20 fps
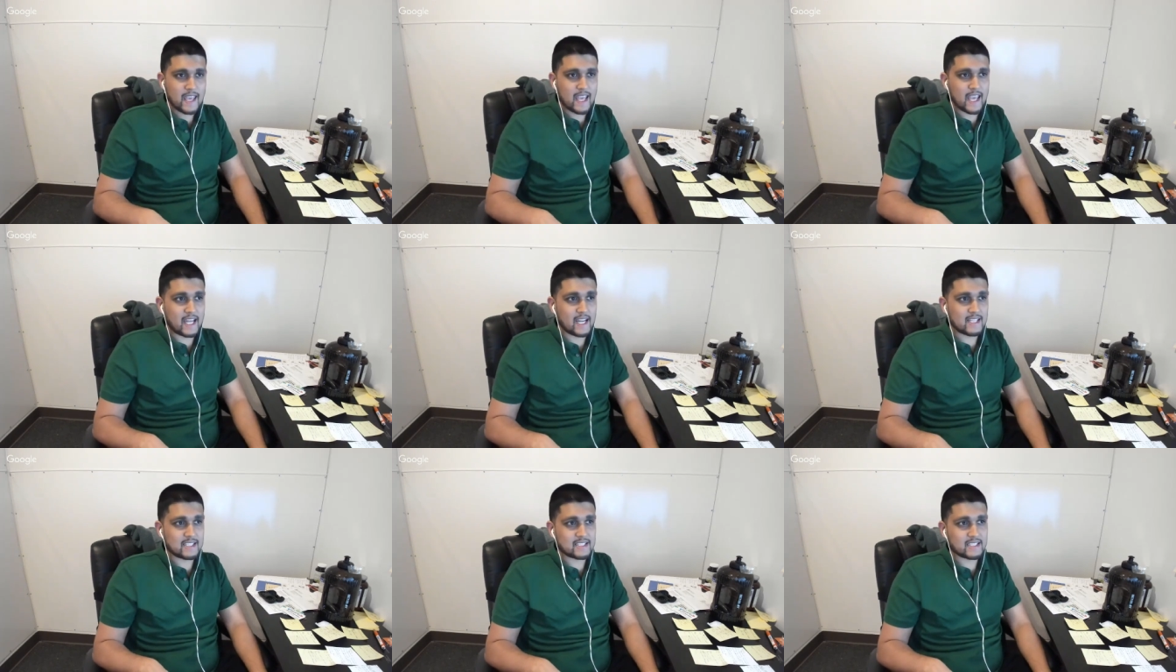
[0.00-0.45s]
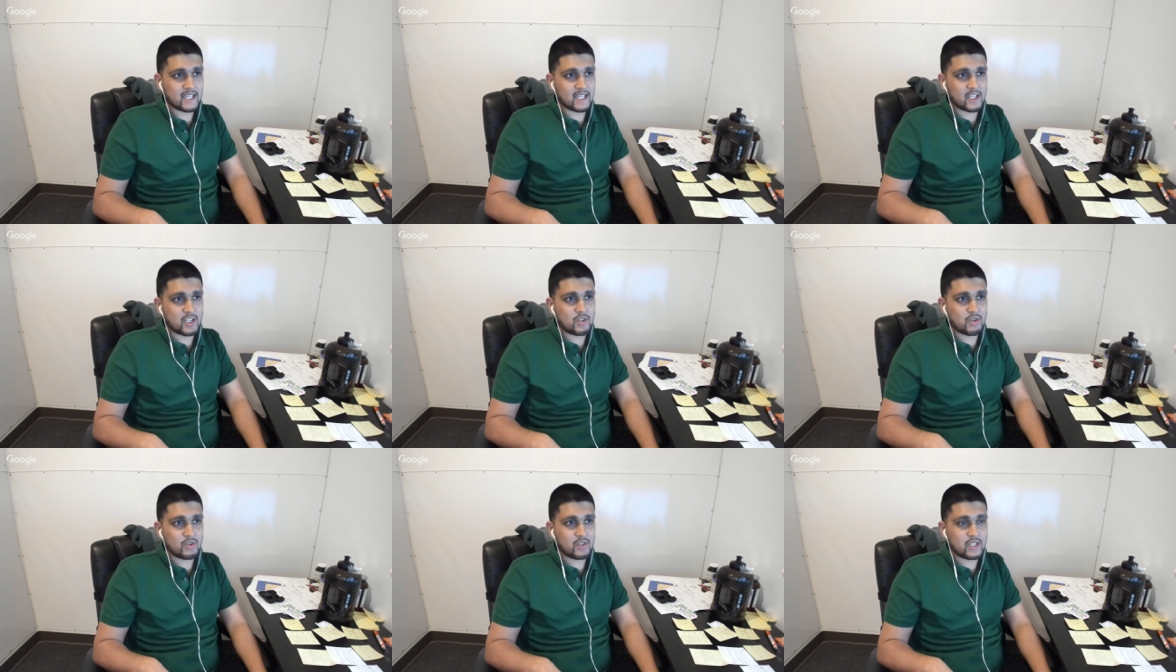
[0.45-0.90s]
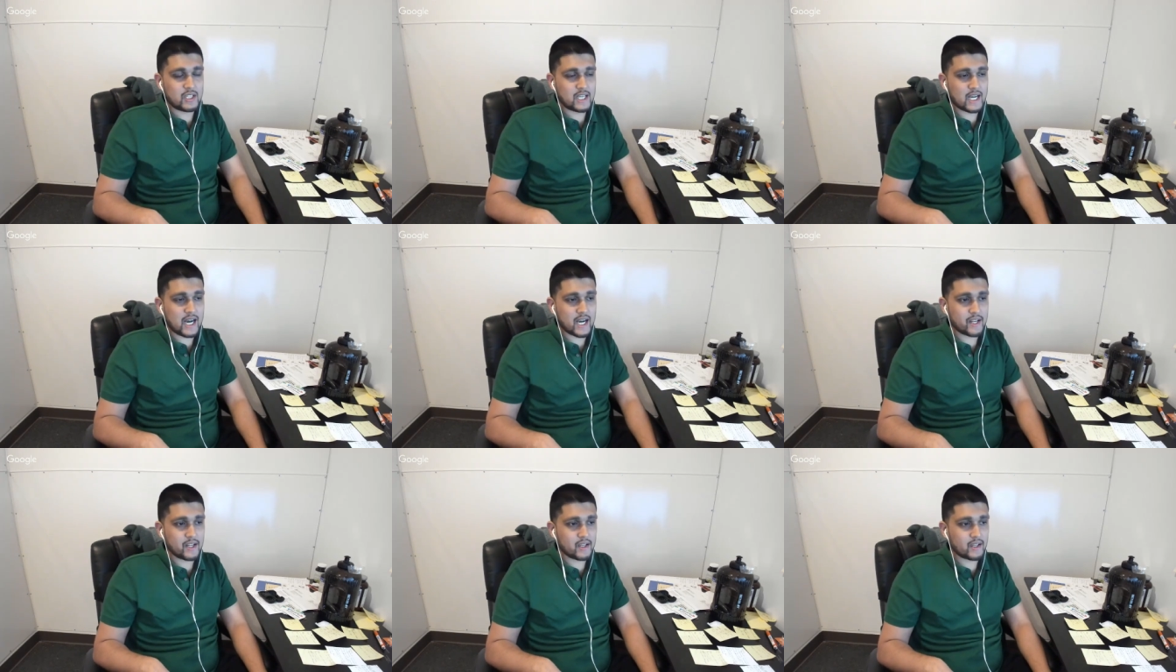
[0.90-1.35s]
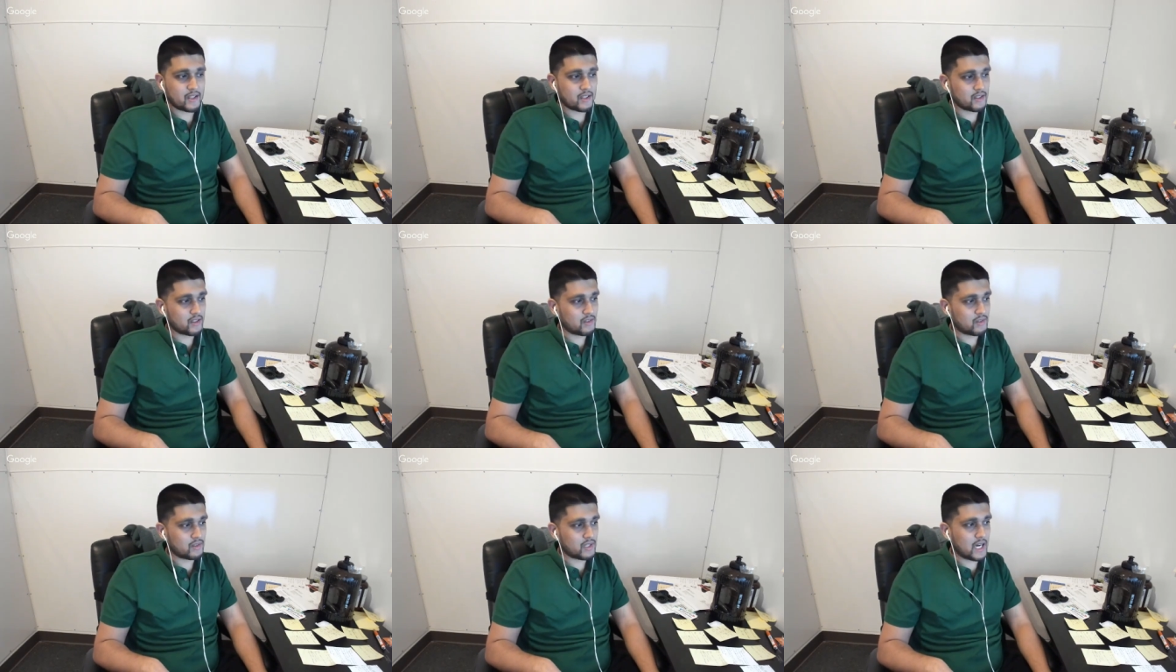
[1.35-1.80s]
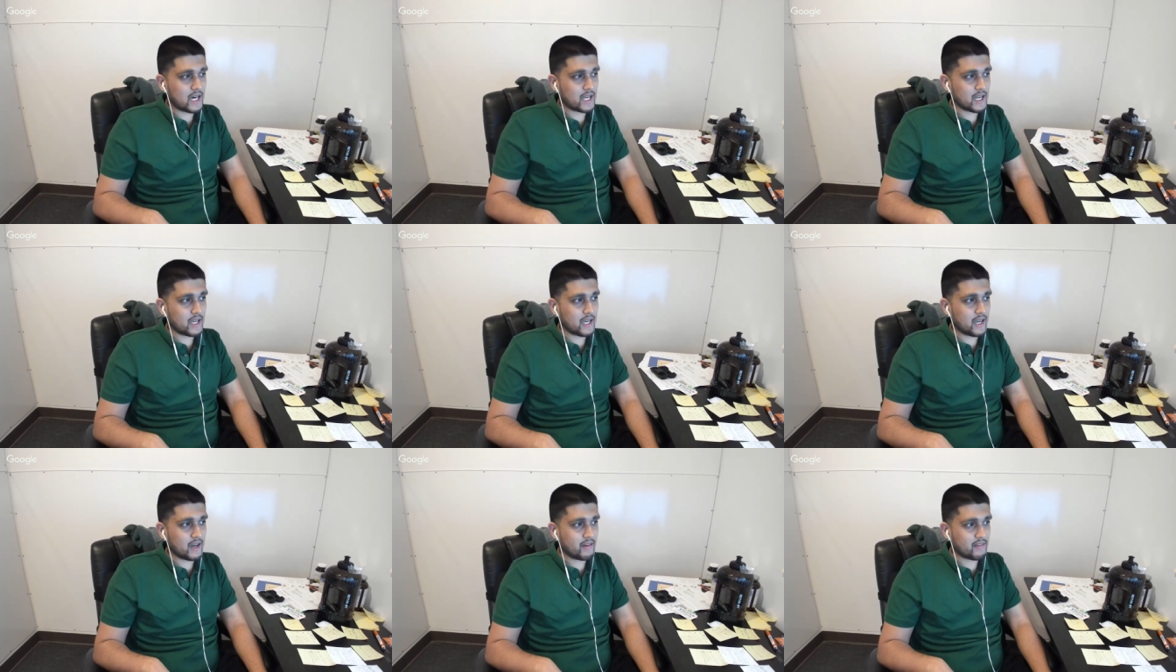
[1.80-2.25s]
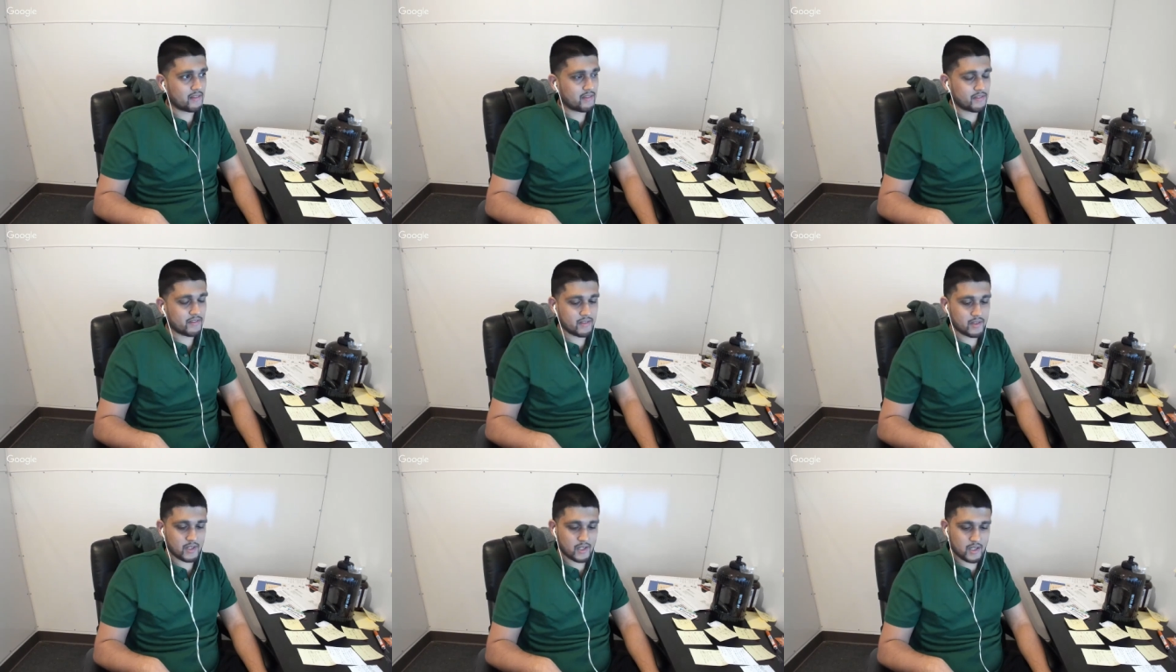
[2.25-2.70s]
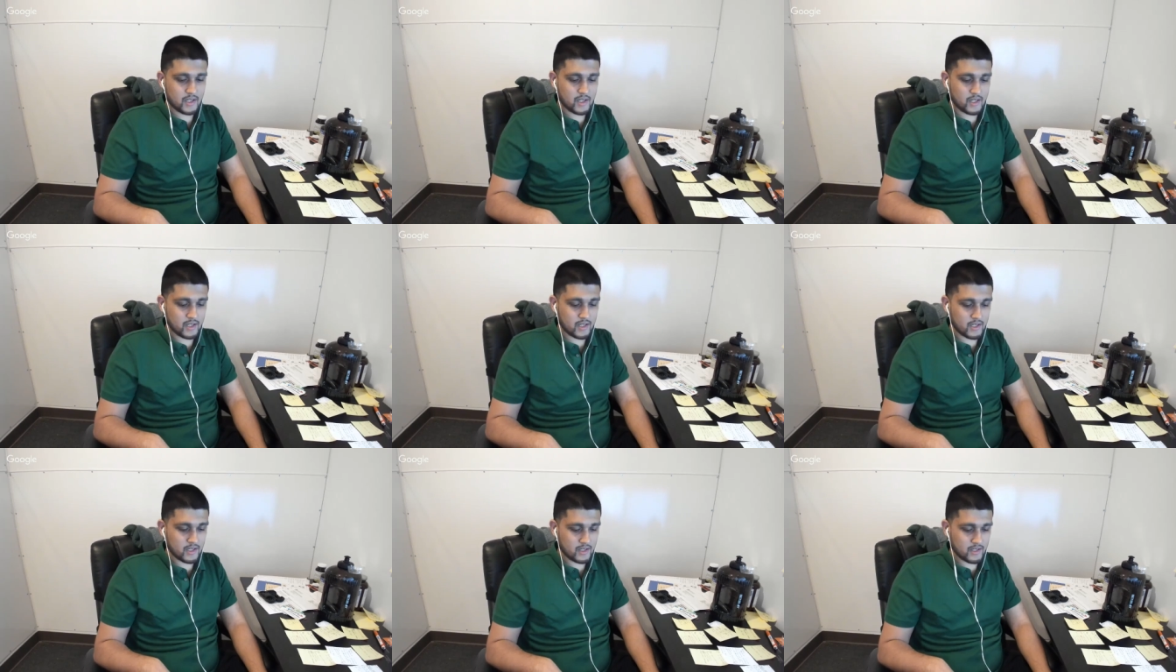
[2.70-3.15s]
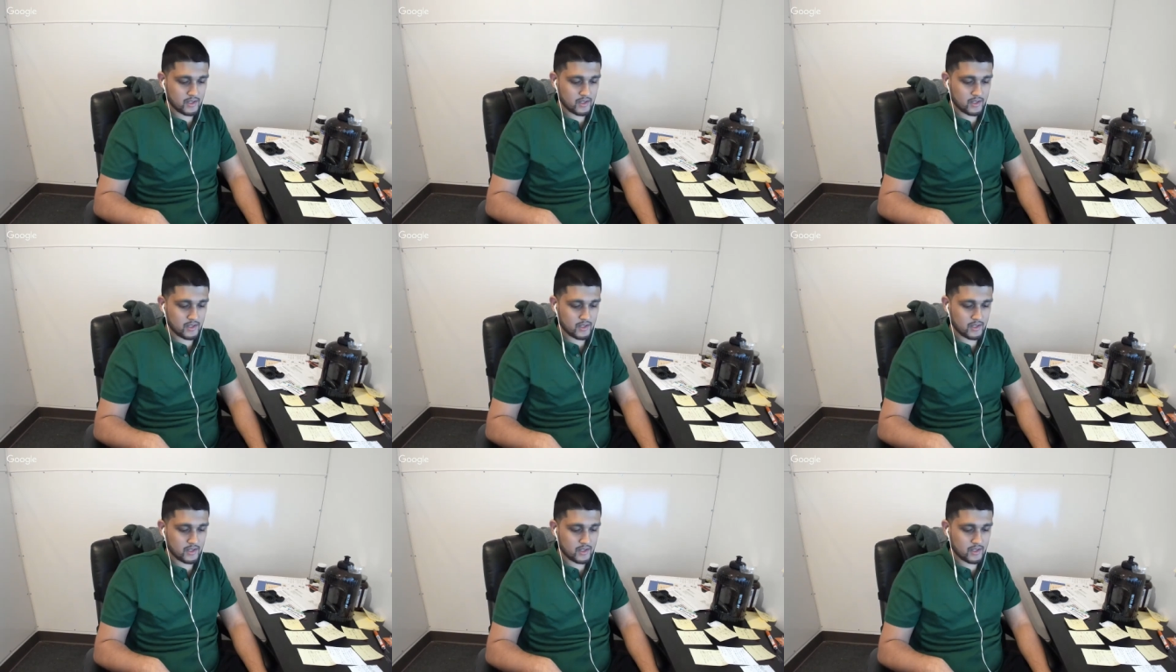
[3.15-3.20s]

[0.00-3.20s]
And it's like, you gotta, you gotta have, uh,